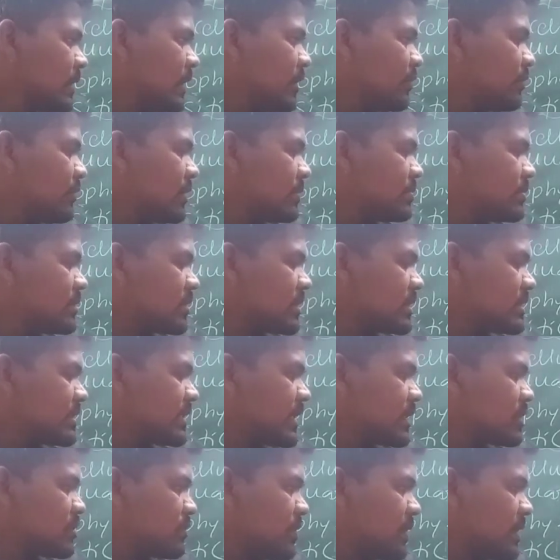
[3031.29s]
If you observe the
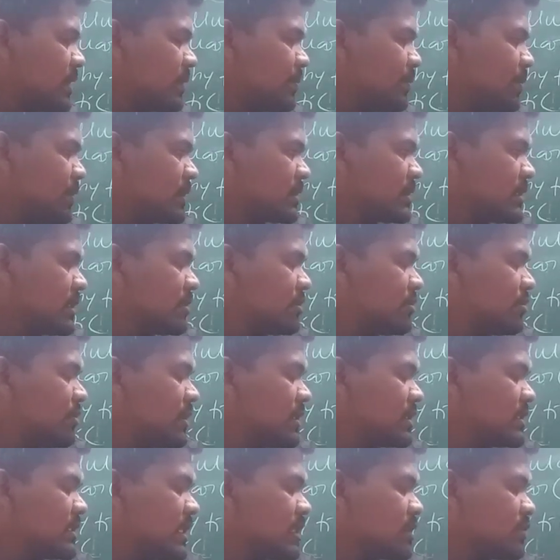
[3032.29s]
sexual reproduction,
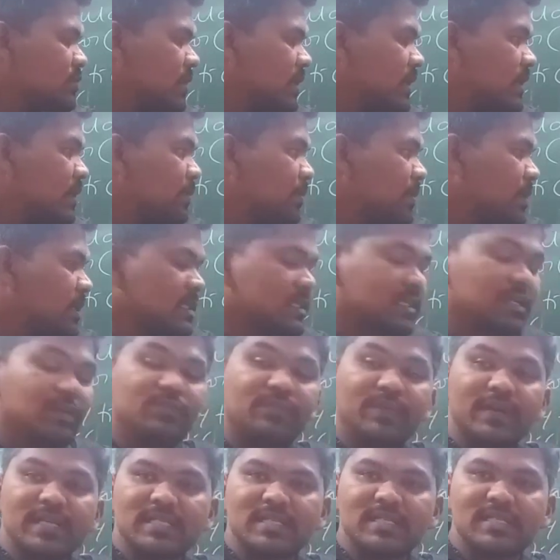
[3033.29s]
during sexual reproduction
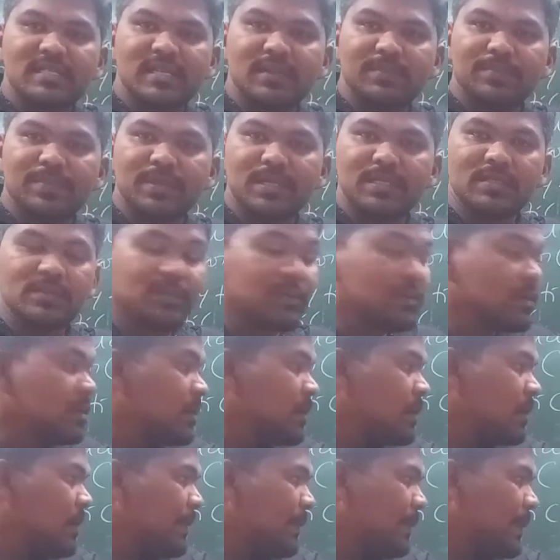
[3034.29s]
first step is
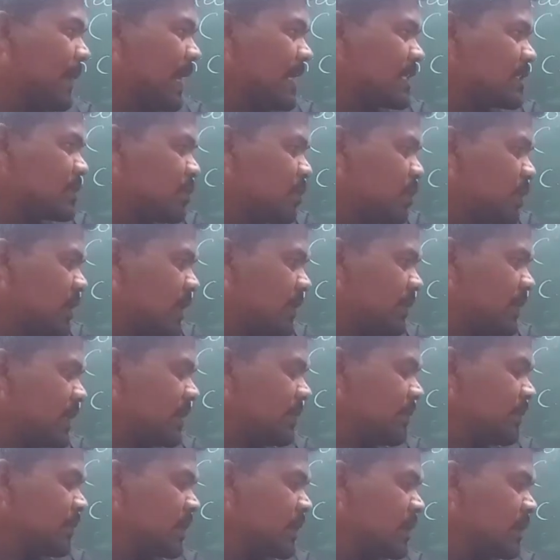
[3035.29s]

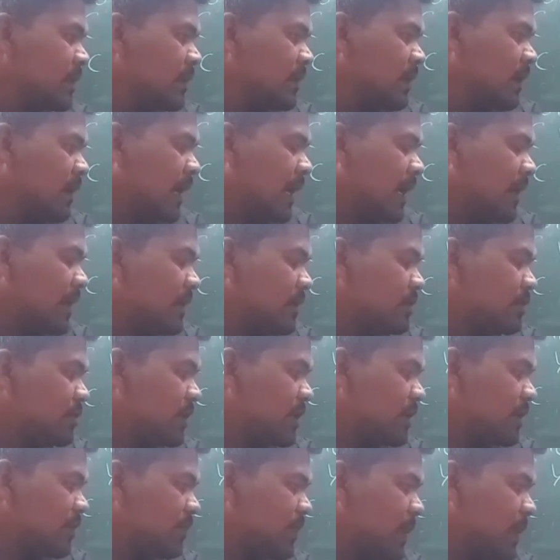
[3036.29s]
plasmogamy. During